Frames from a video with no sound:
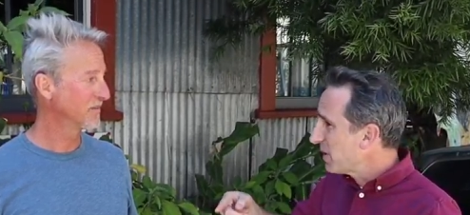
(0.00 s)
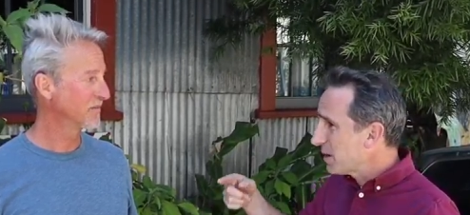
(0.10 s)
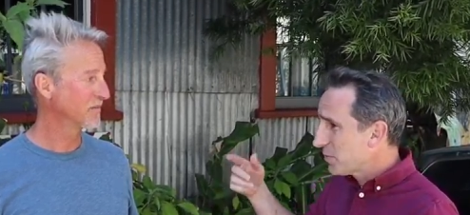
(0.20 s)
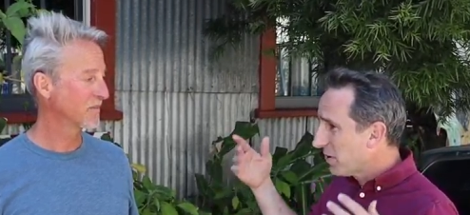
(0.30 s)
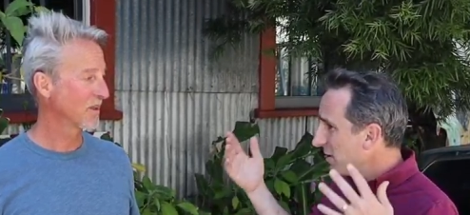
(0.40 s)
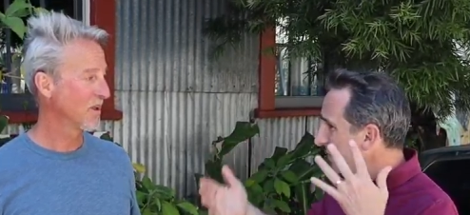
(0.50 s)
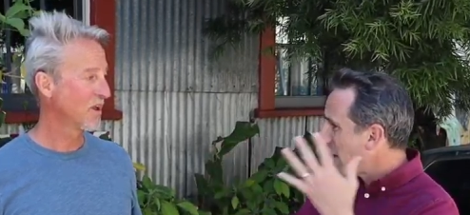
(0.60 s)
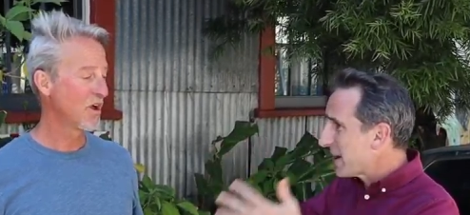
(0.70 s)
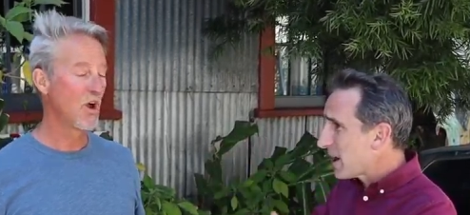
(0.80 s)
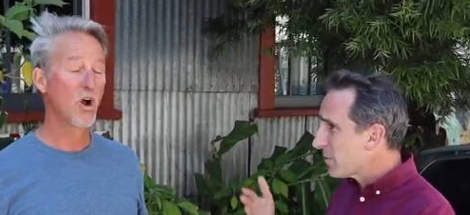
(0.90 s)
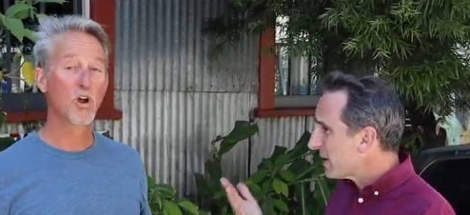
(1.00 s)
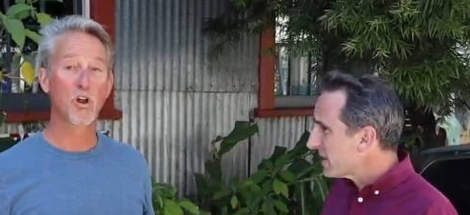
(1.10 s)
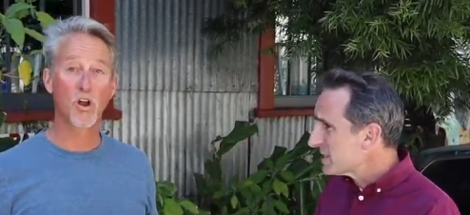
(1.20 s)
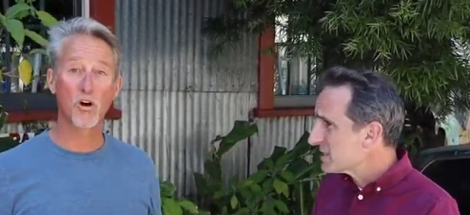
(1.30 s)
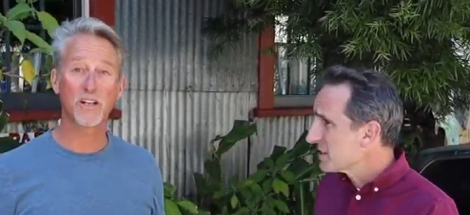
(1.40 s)
Speaker 1: do people find out
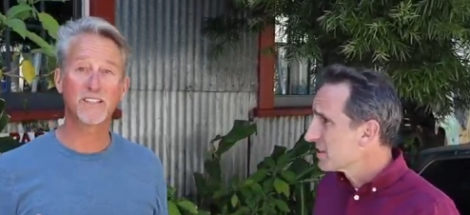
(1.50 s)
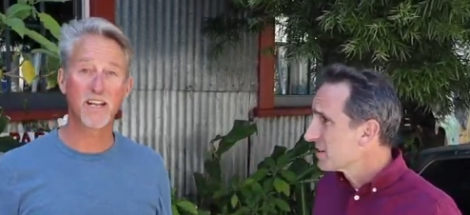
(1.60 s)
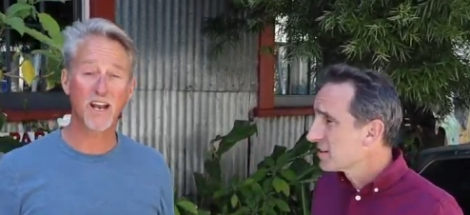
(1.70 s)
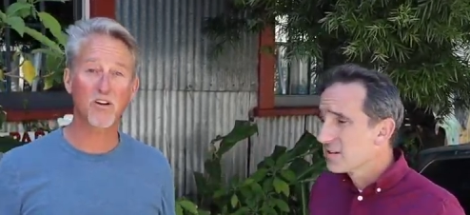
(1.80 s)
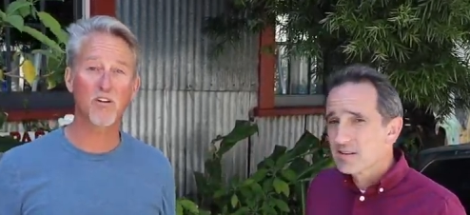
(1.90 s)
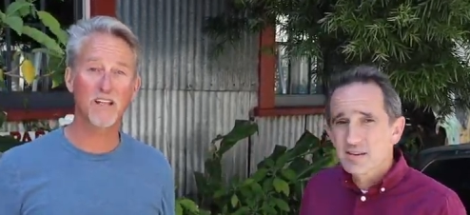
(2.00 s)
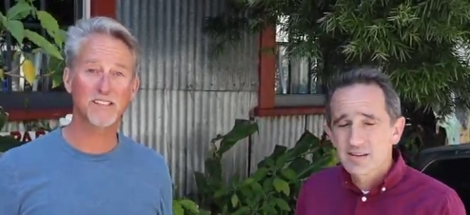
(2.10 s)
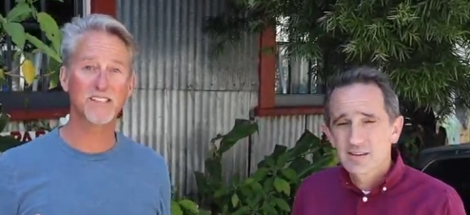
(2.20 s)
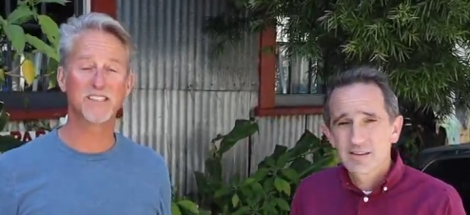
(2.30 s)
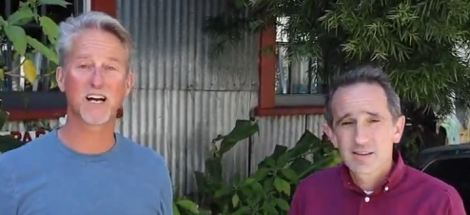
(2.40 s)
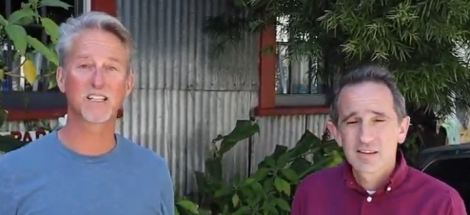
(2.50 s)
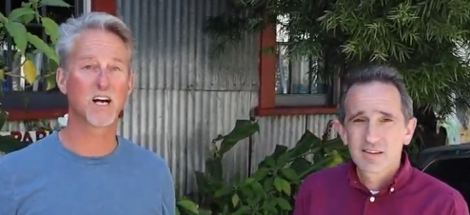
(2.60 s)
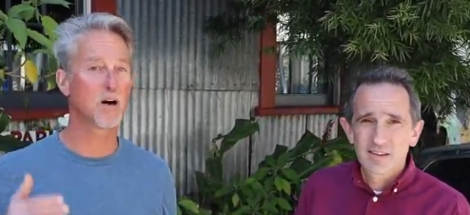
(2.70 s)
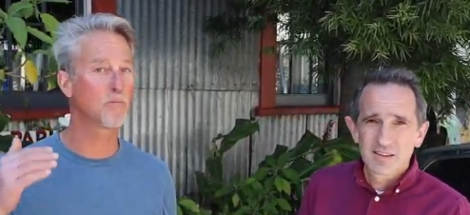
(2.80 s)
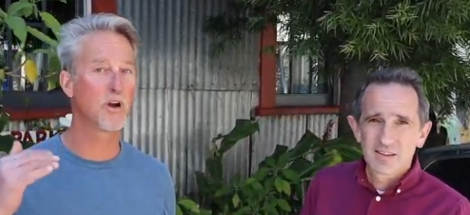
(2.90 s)
about this? Go to tech raising dot com,